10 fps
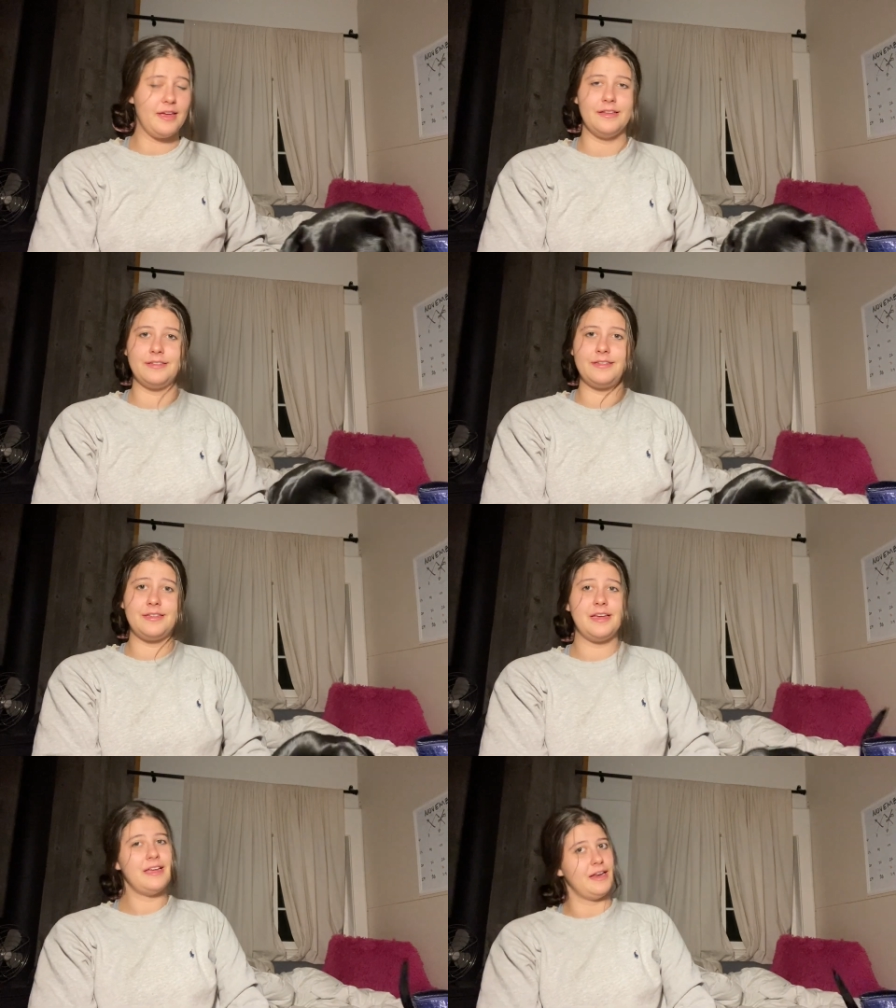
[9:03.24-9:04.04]

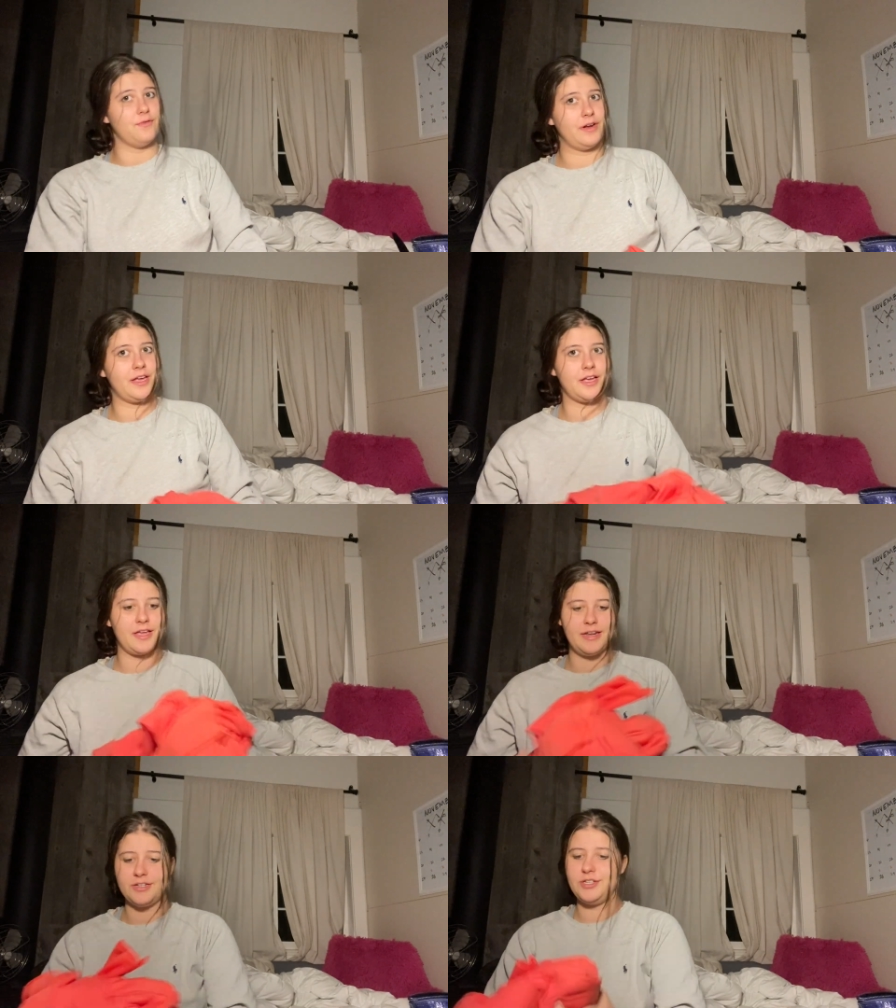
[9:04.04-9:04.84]
is in really good
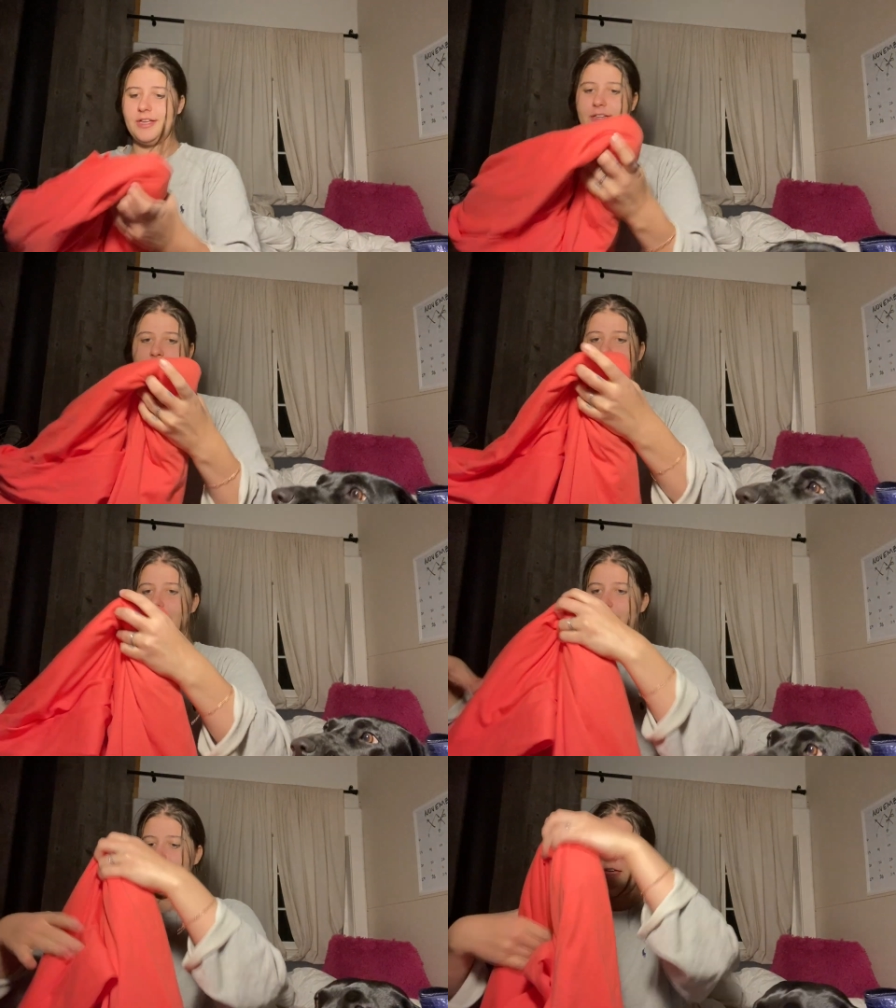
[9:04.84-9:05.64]
condition as well.